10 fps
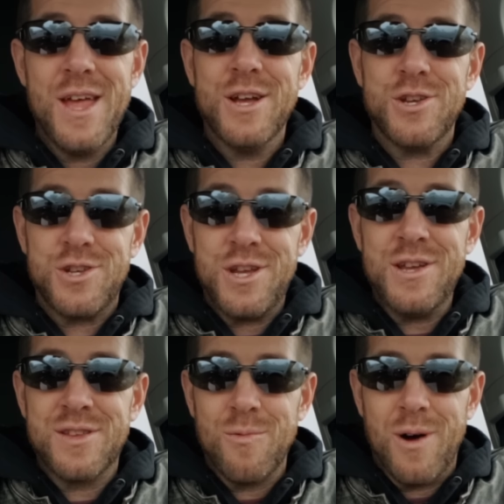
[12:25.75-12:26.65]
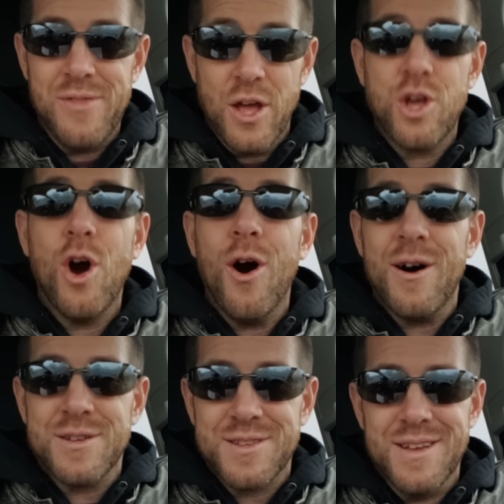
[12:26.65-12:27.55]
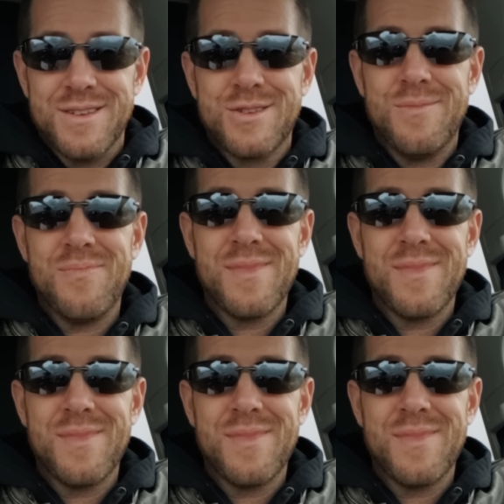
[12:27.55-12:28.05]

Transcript: She's the one that caused this.